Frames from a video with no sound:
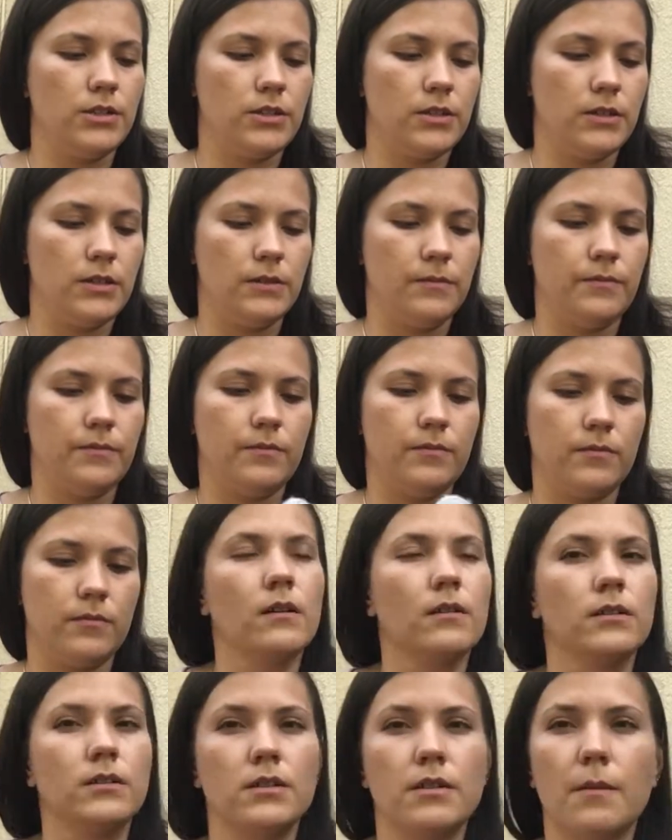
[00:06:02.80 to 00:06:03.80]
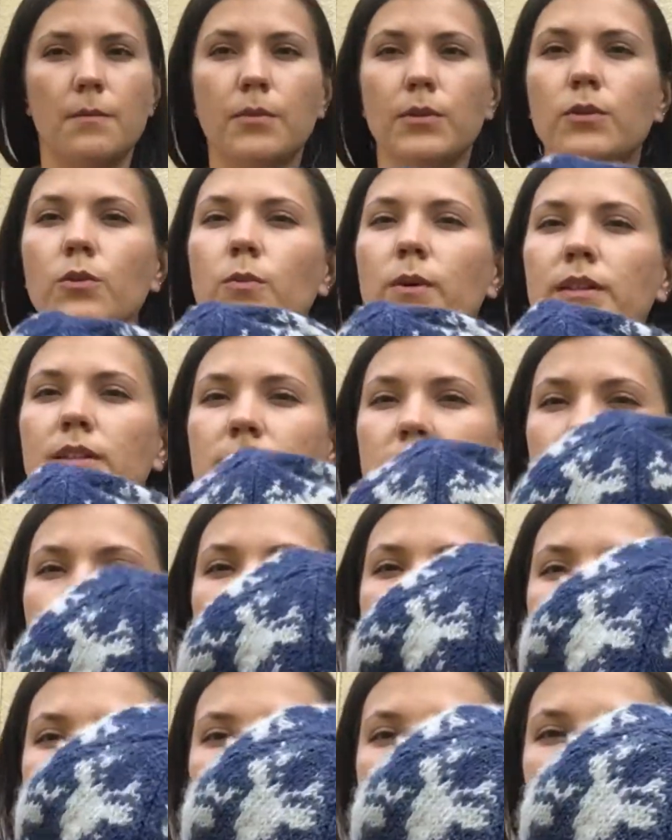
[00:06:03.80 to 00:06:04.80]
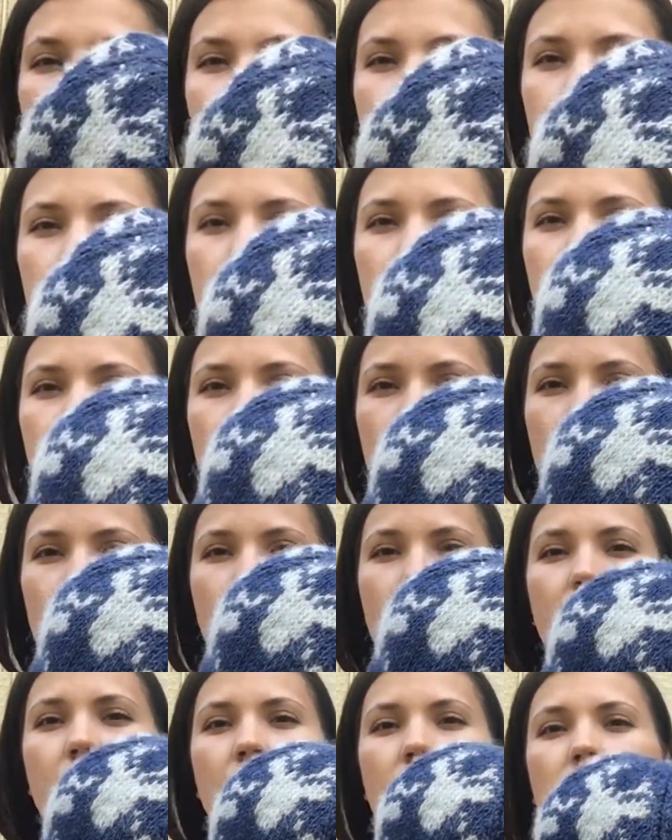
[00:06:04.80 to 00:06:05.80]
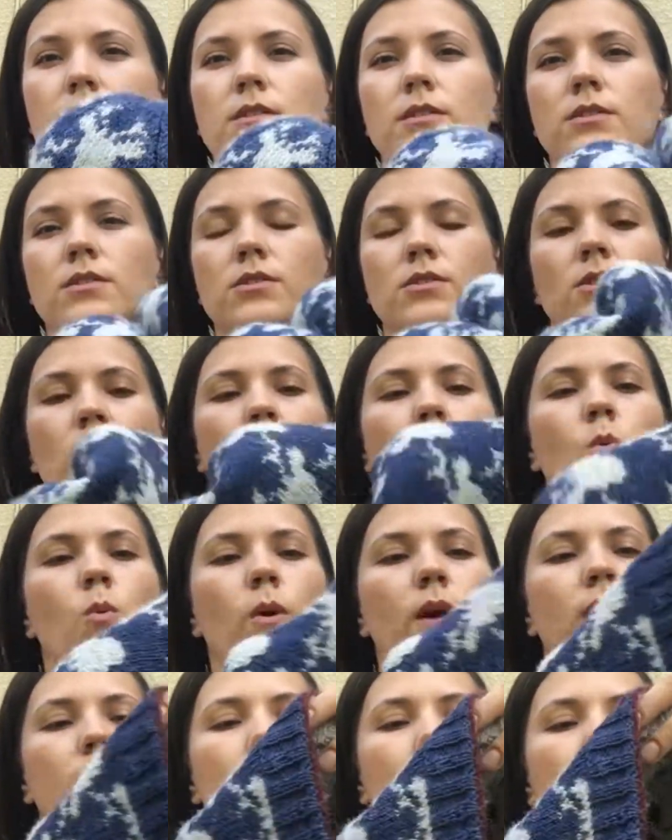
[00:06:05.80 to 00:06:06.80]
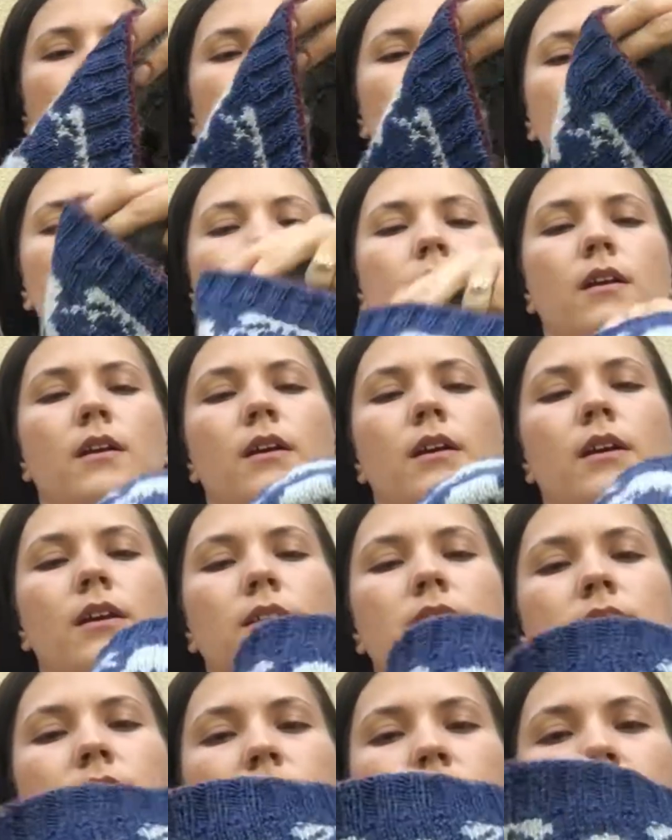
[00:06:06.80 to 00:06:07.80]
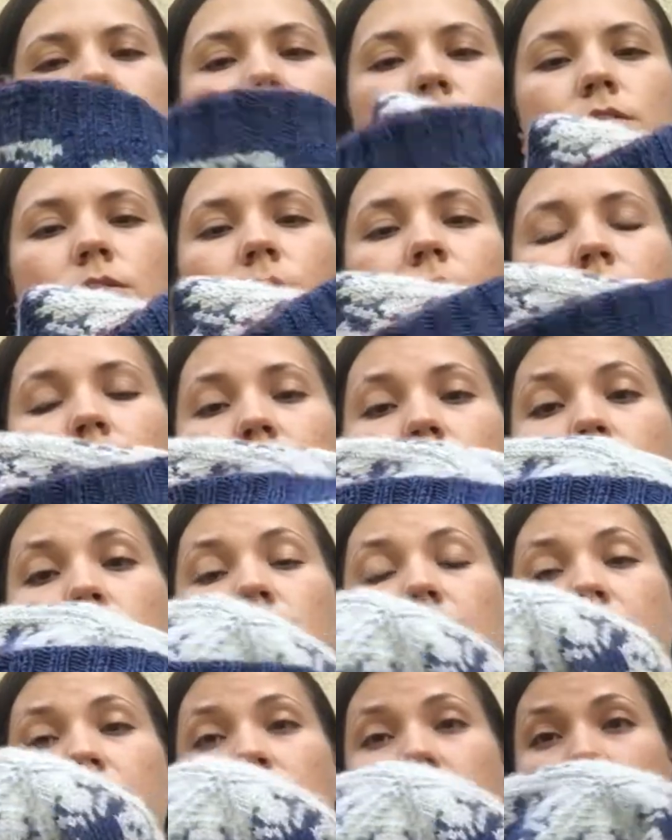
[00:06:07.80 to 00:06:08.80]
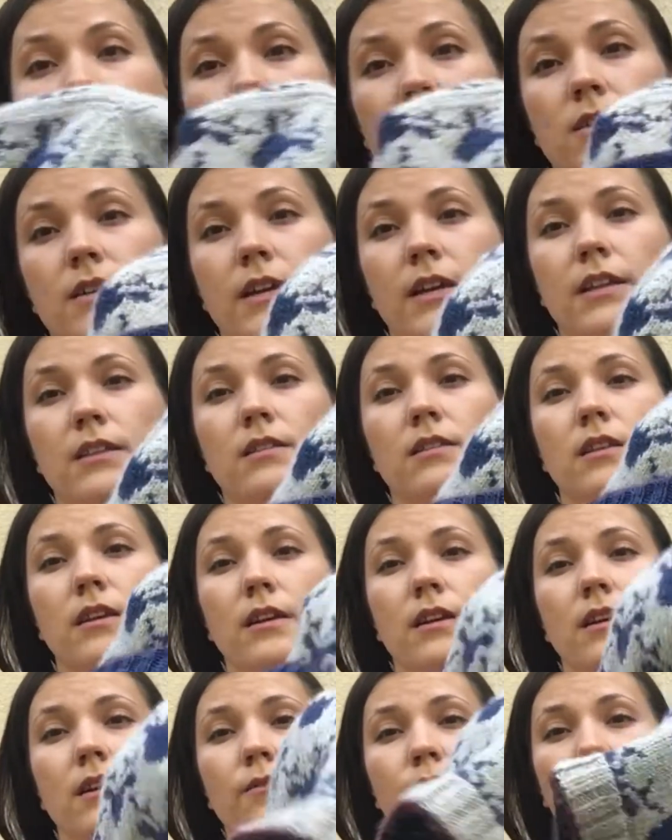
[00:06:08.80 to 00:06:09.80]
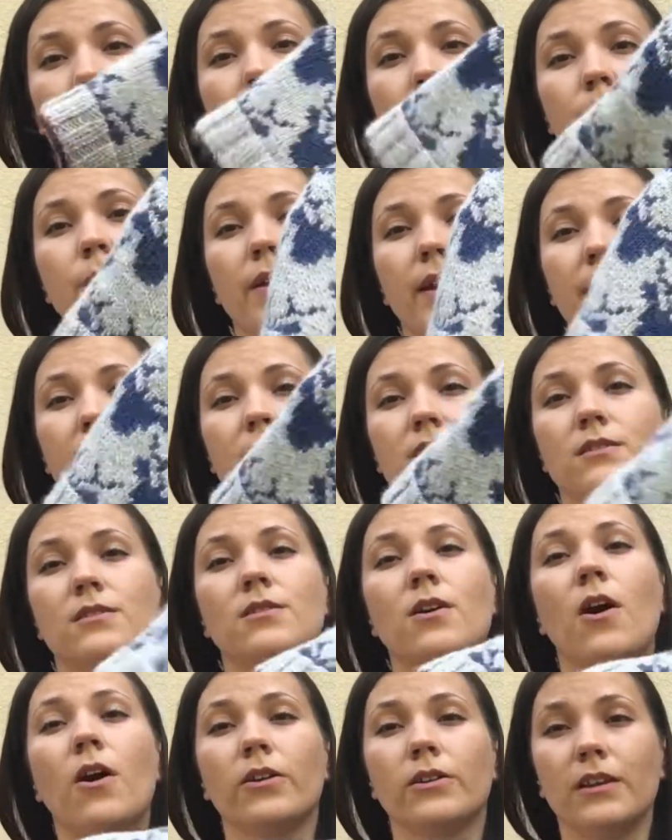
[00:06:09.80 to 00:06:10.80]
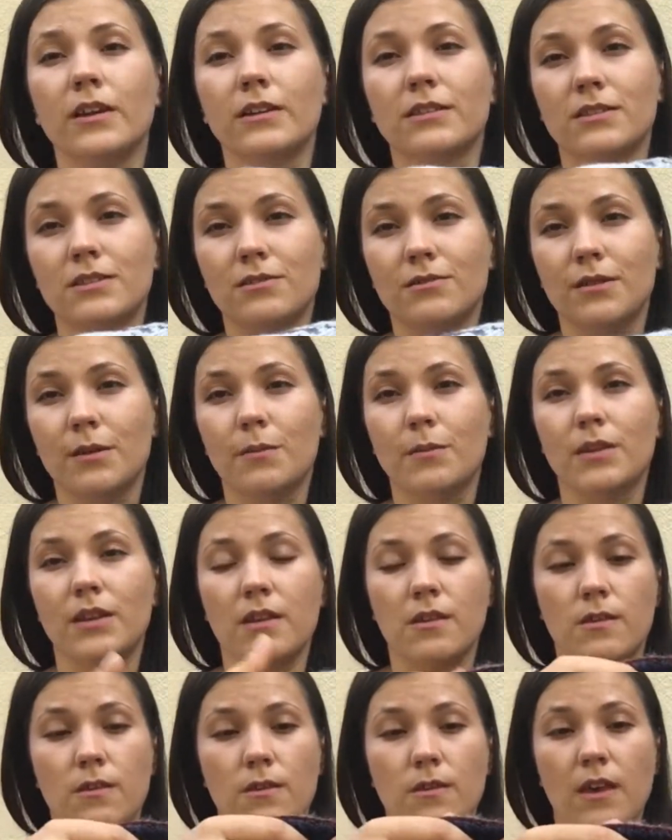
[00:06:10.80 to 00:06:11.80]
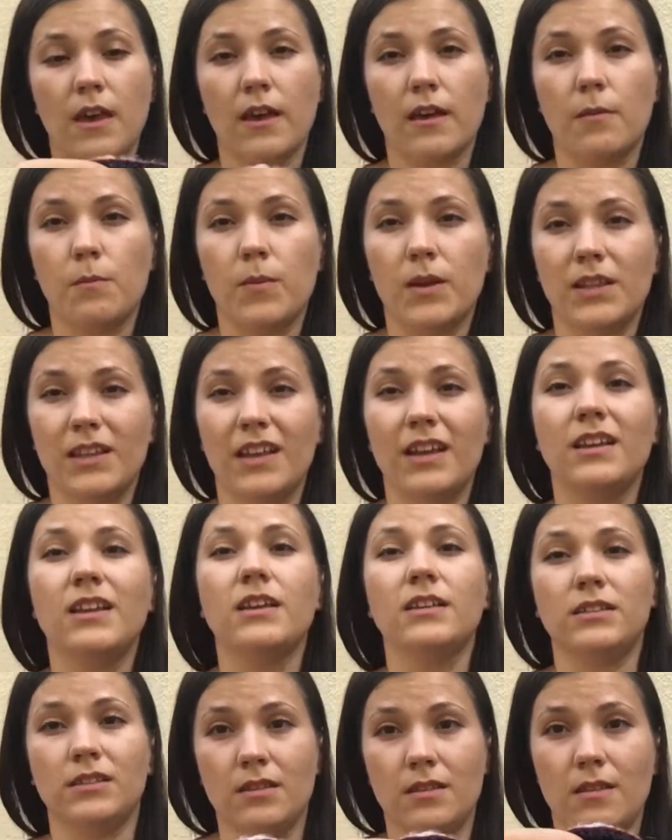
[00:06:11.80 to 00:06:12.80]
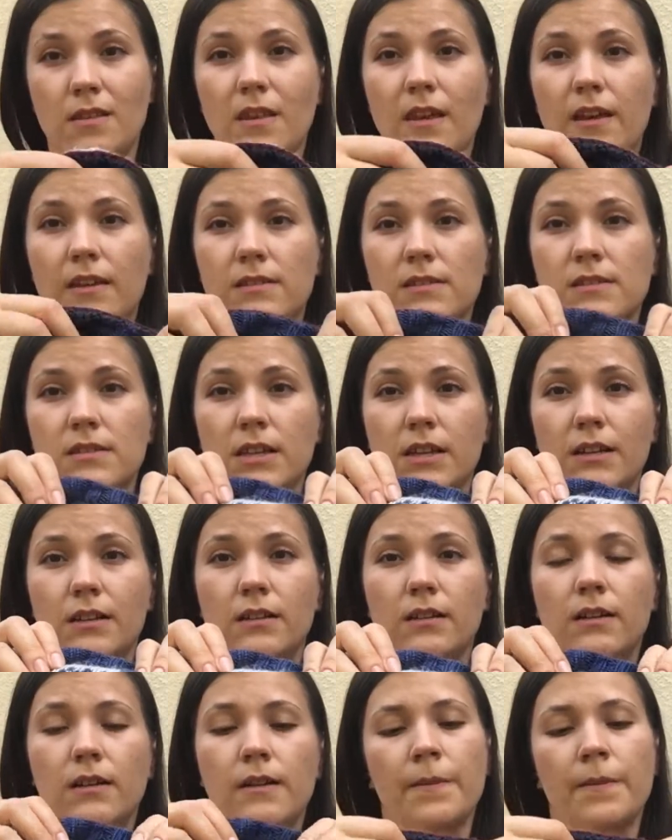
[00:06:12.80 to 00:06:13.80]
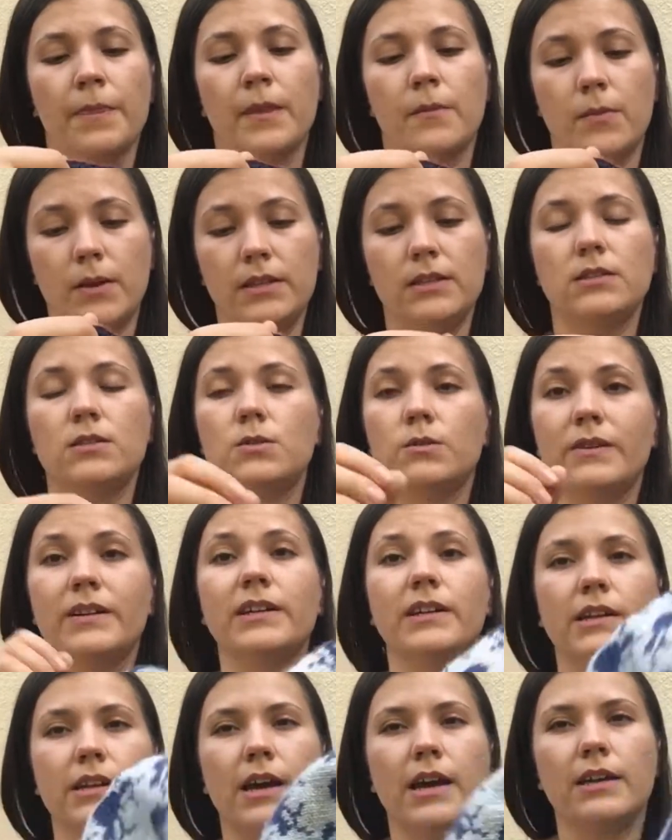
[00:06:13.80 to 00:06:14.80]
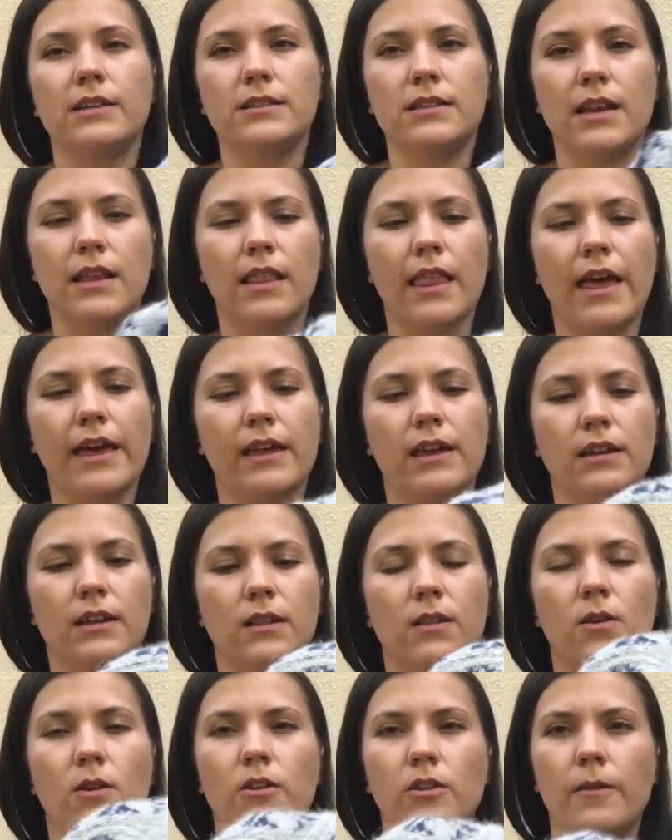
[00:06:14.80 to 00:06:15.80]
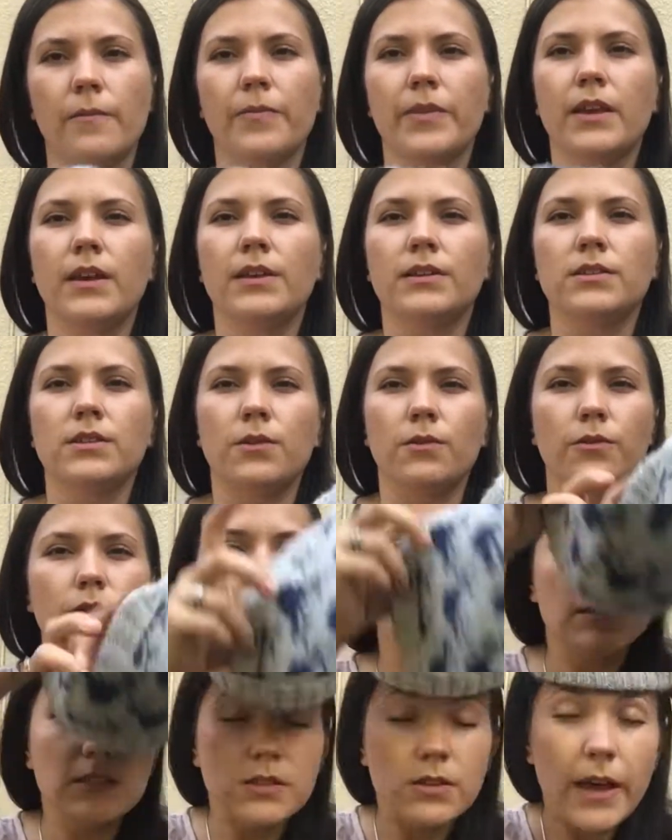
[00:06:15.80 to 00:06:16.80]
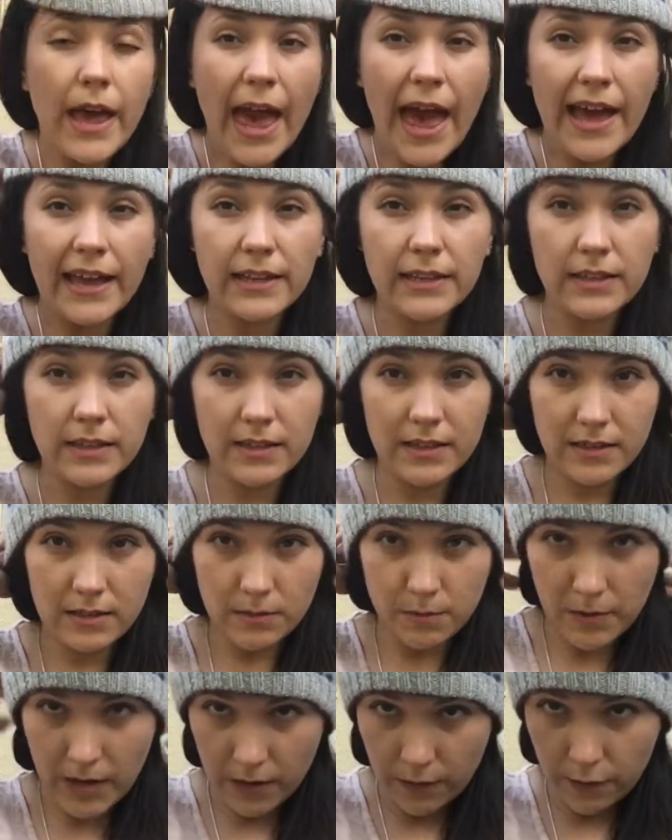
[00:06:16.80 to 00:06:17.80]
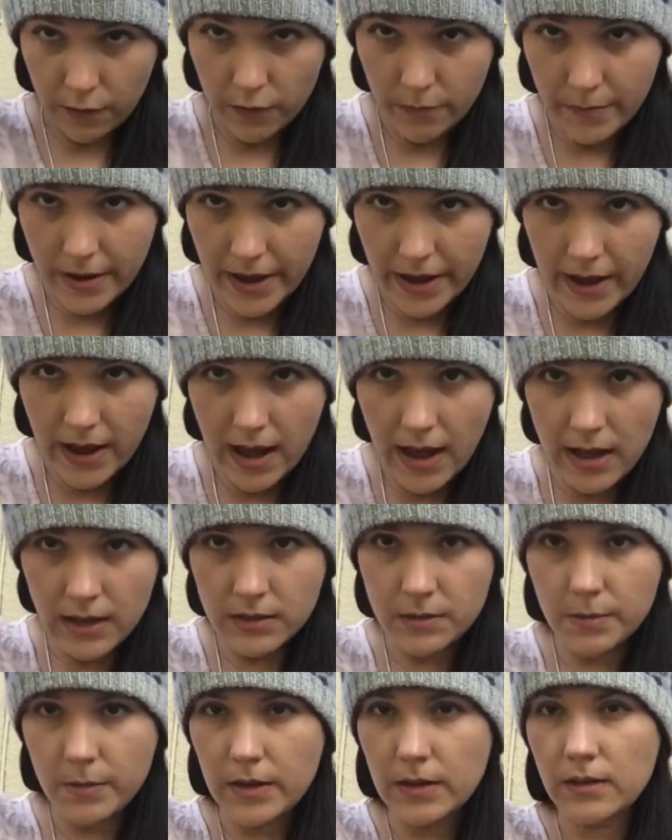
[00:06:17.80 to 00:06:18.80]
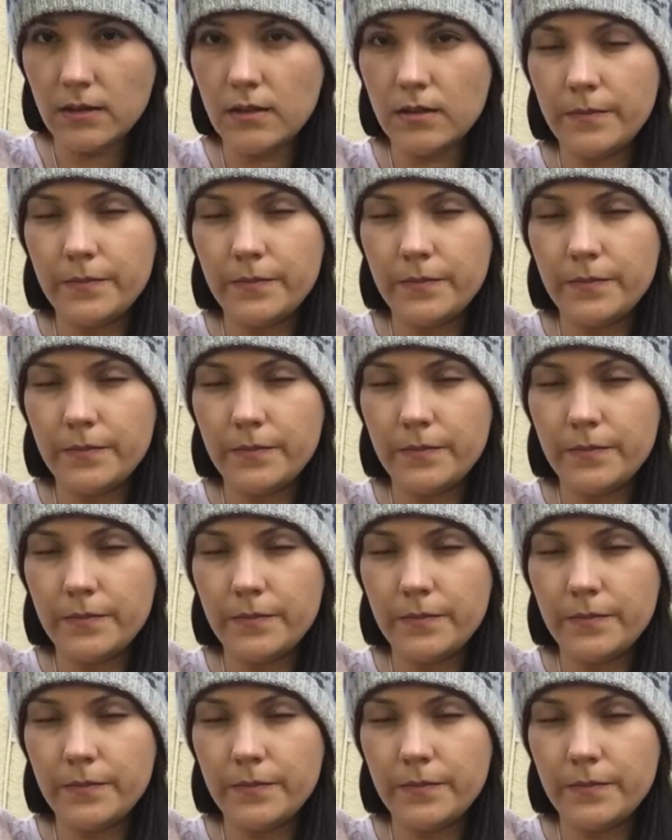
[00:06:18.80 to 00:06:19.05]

the blue one is thinner, so it sits together nicer, and the fabric is not extremely thick, but it is thick still. But it's very nice. I like it a lot. So this hat is made for my husband,